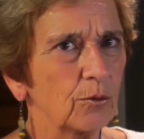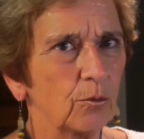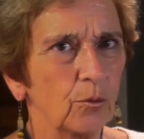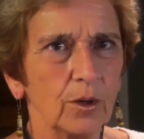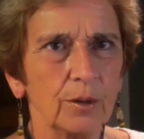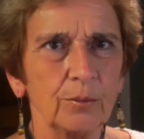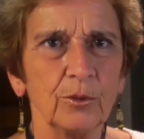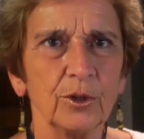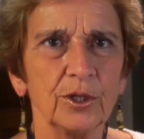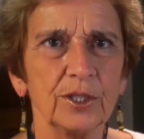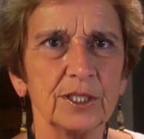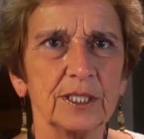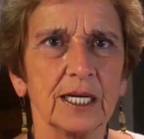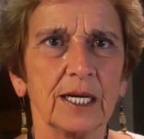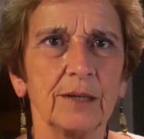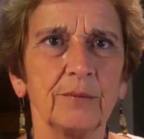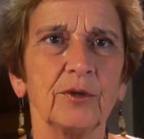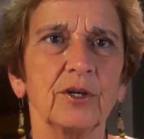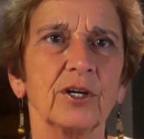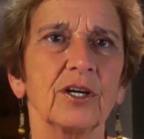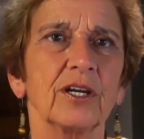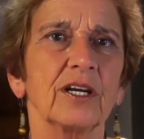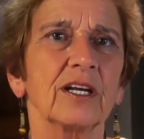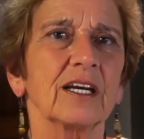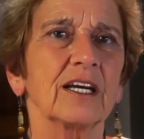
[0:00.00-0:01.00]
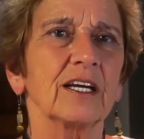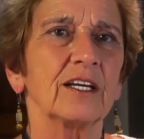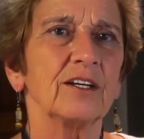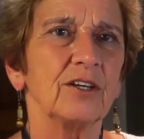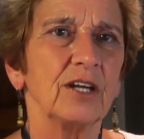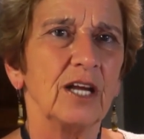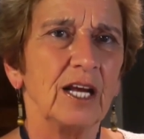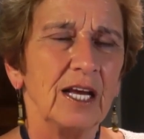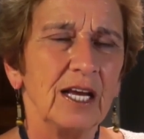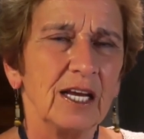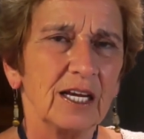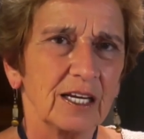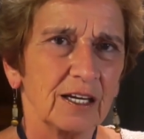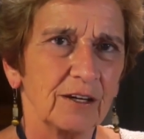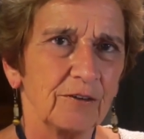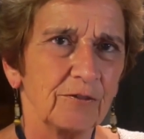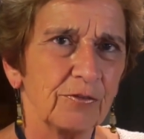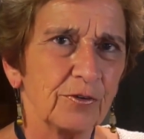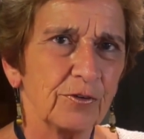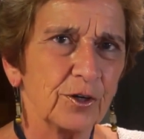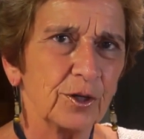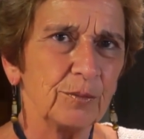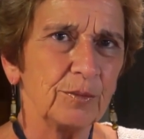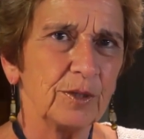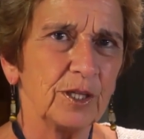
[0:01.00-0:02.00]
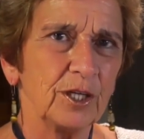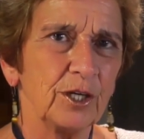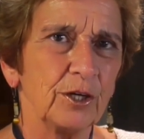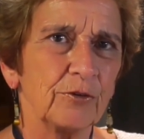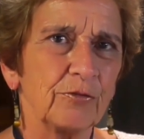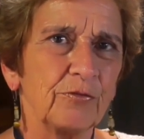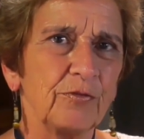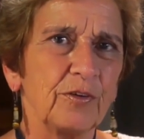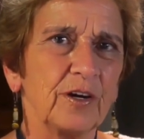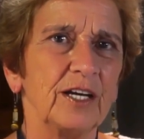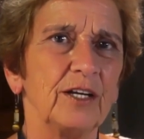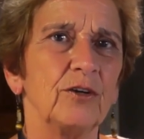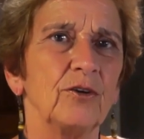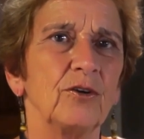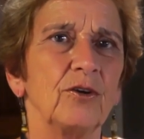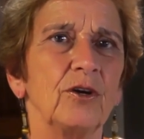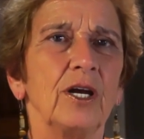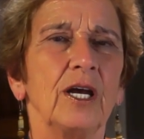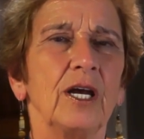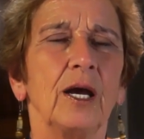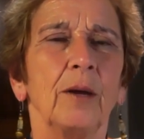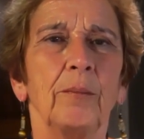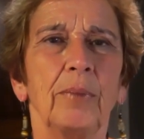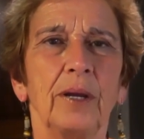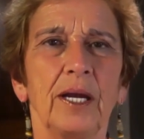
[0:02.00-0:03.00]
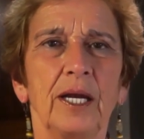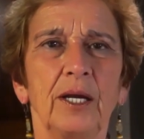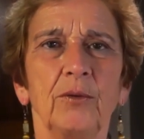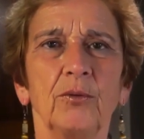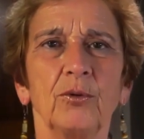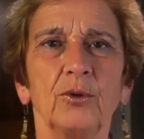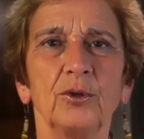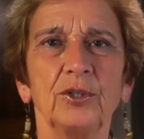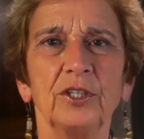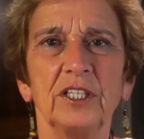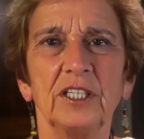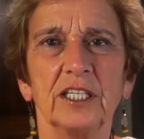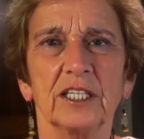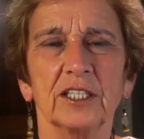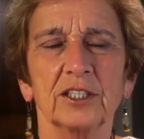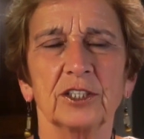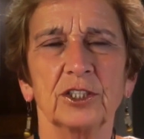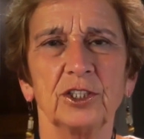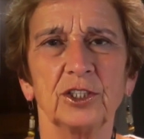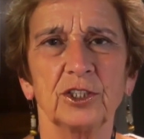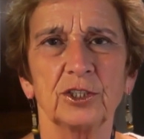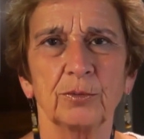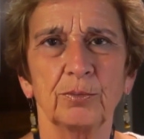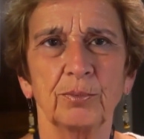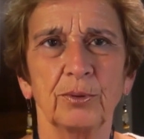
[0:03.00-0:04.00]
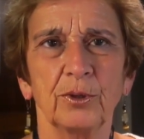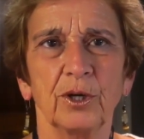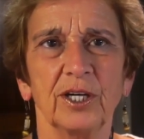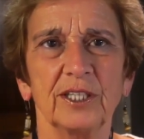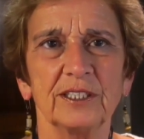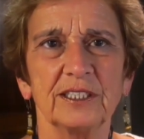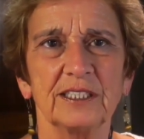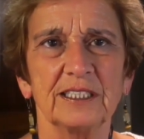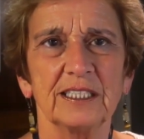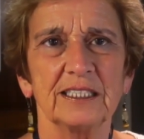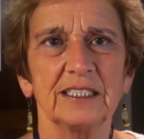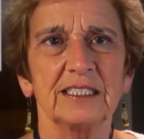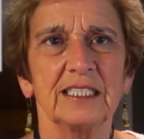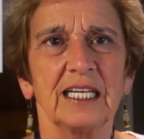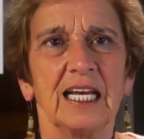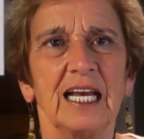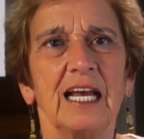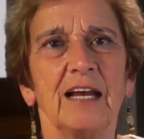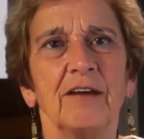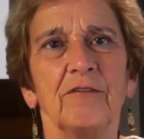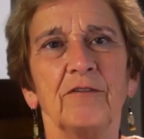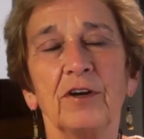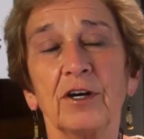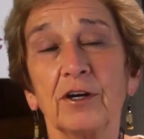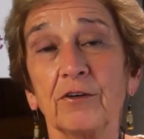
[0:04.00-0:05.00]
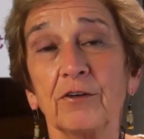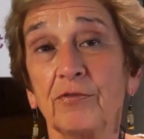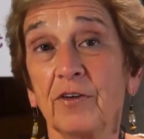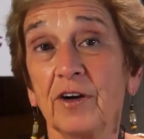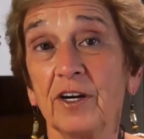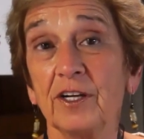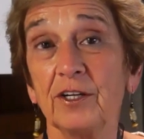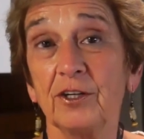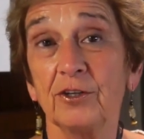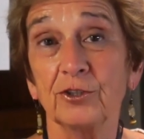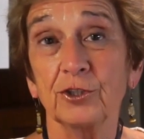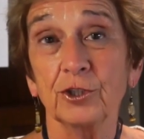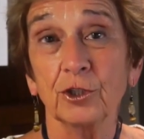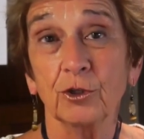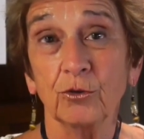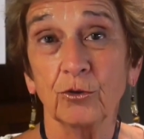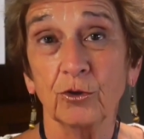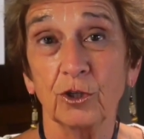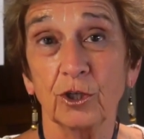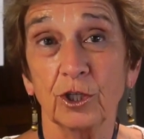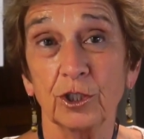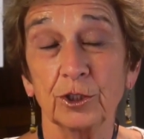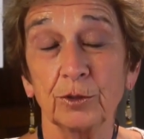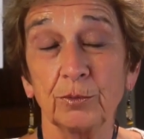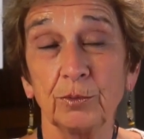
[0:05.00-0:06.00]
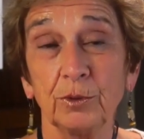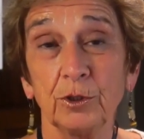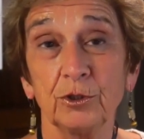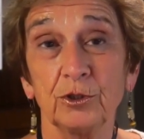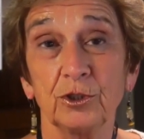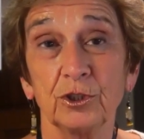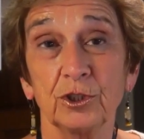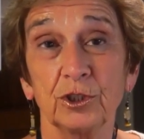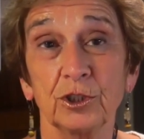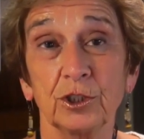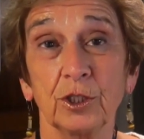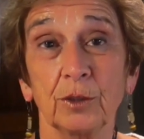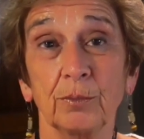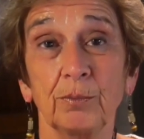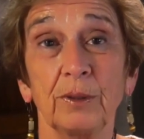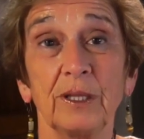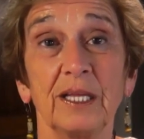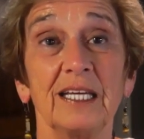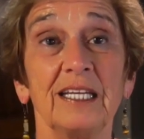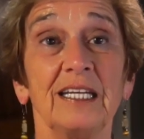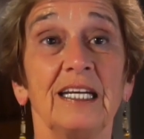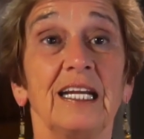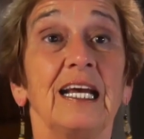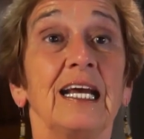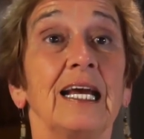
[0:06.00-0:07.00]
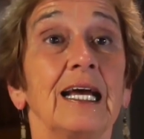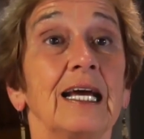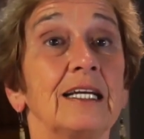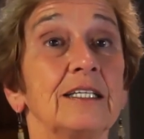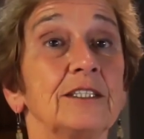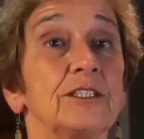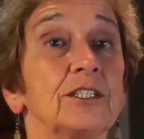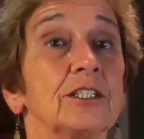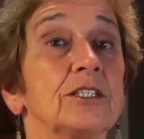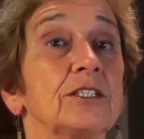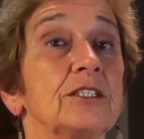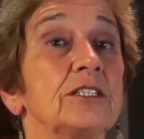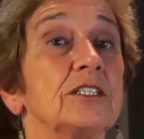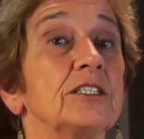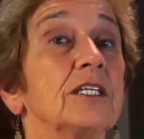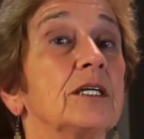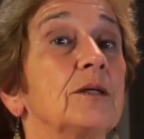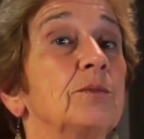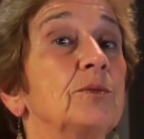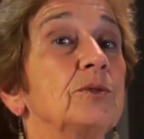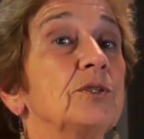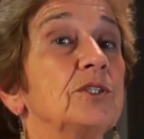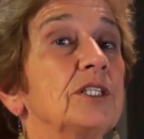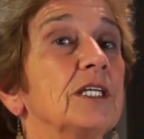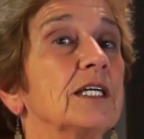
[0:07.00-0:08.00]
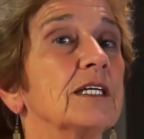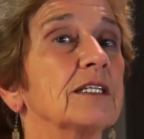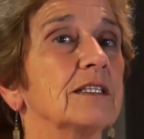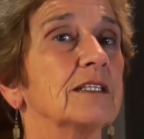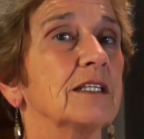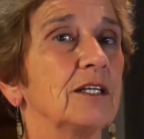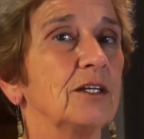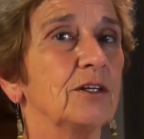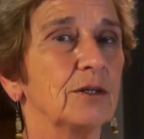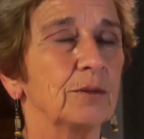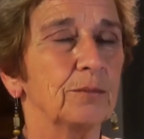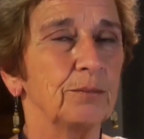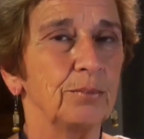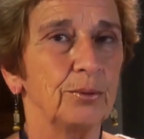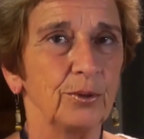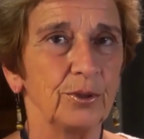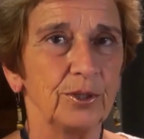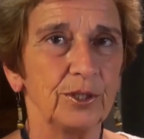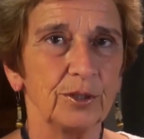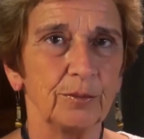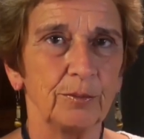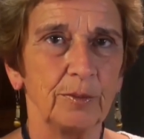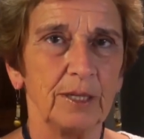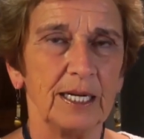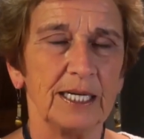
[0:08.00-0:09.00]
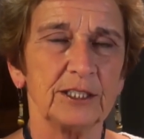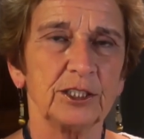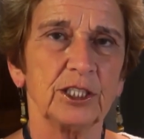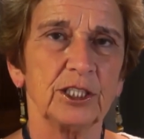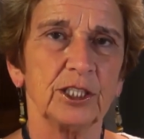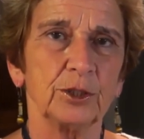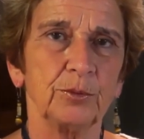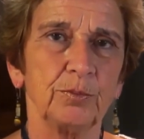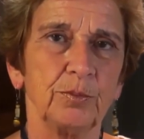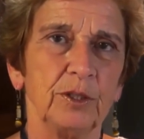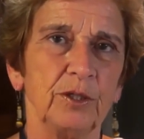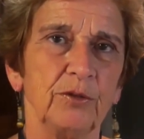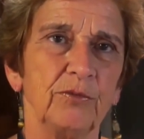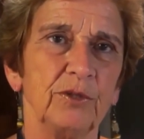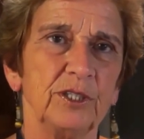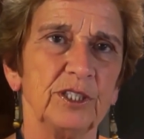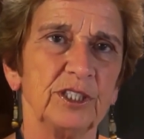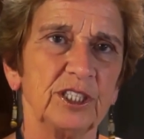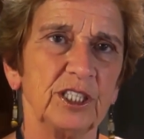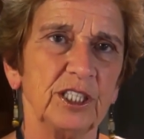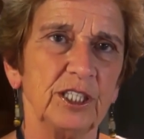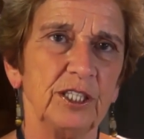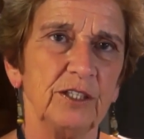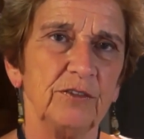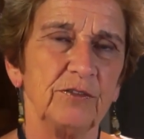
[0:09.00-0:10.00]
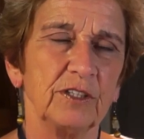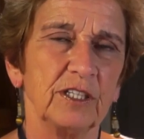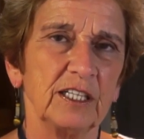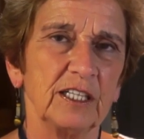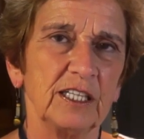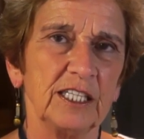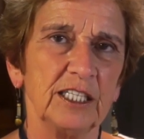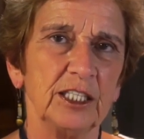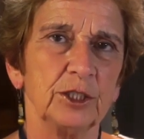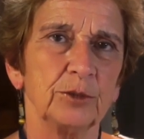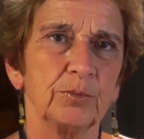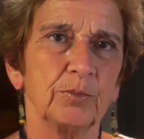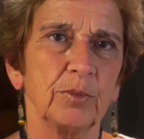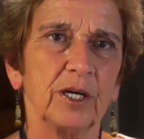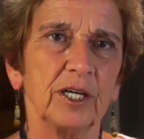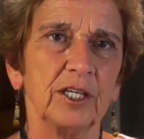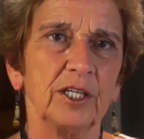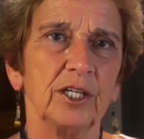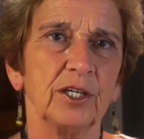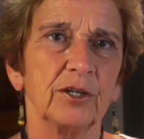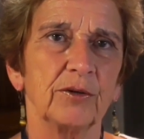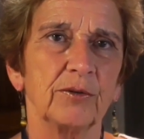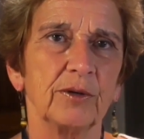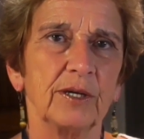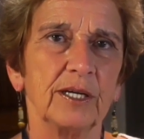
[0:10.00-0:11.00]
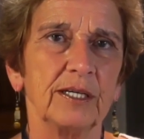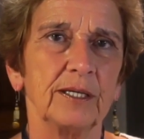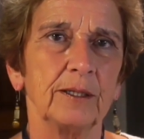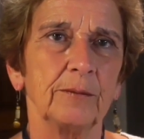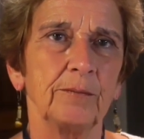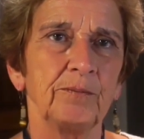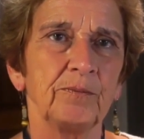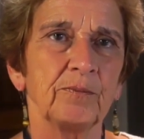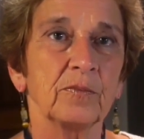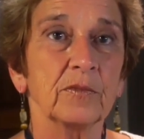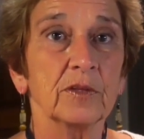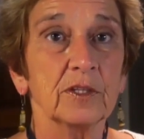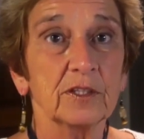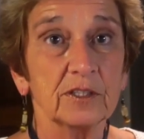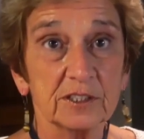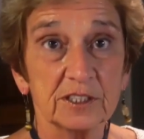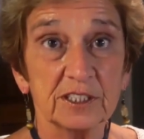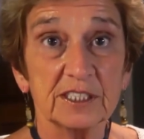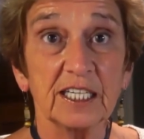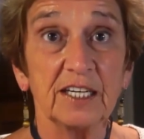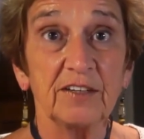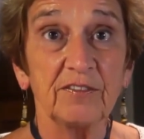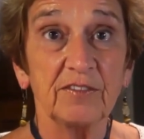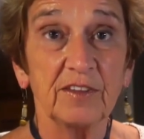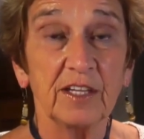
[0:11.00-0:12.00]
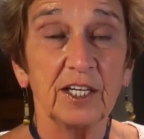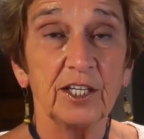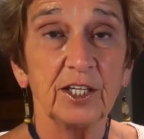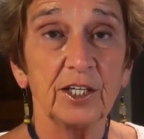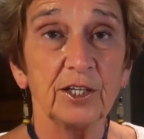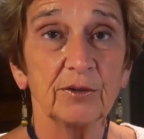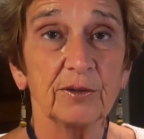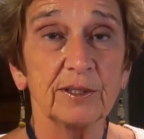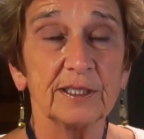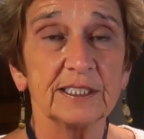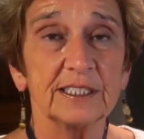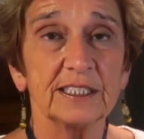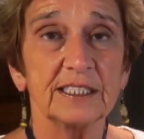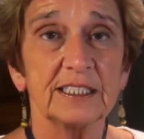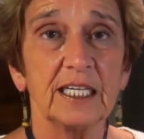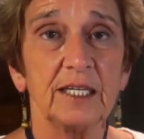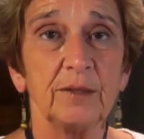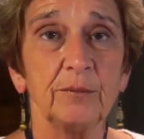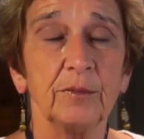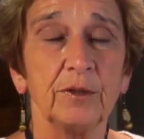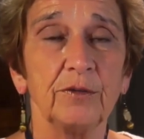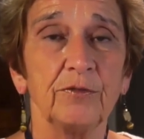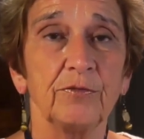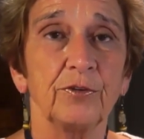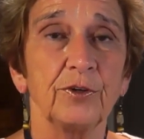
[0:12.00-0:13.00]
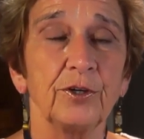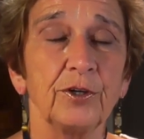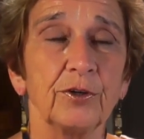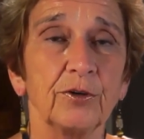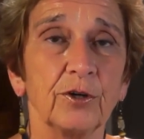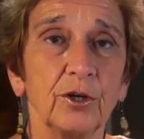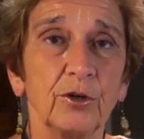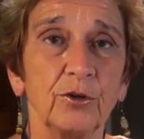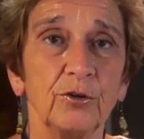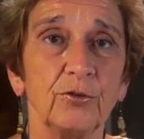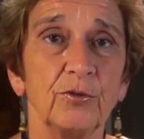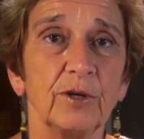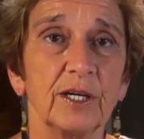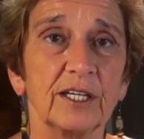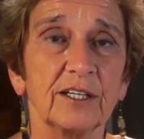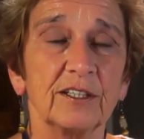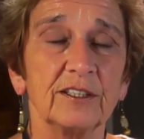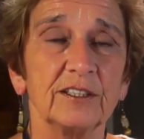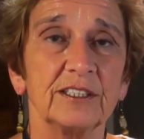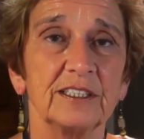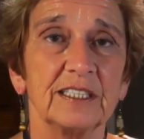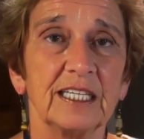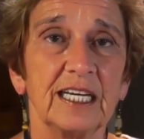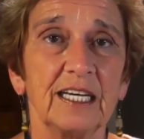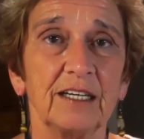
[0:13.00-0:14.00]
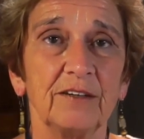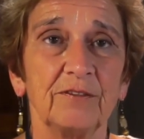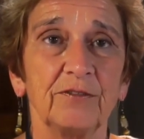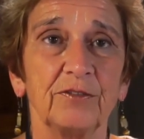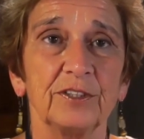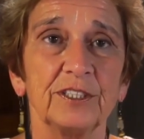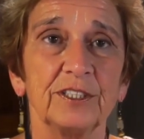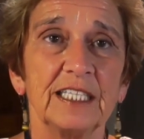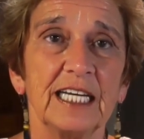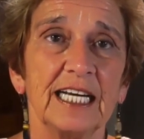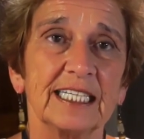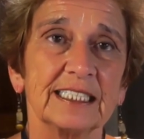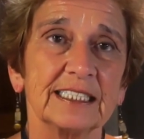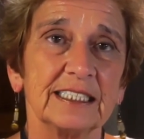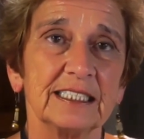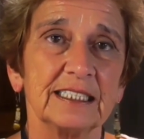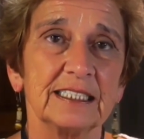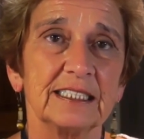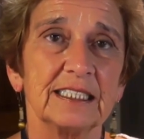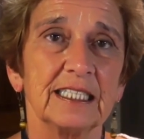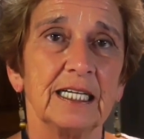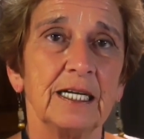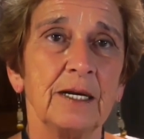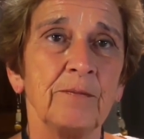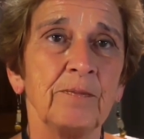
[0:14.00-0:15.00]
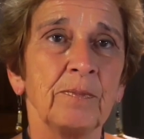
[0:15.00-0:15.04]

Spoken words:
one more time. You're going to confirm that your final payroll deductions are processed, verify your total contributions to the plan, and just double check that your employer match has been received at least by year end. You save that year end statement for your own records and for taxes.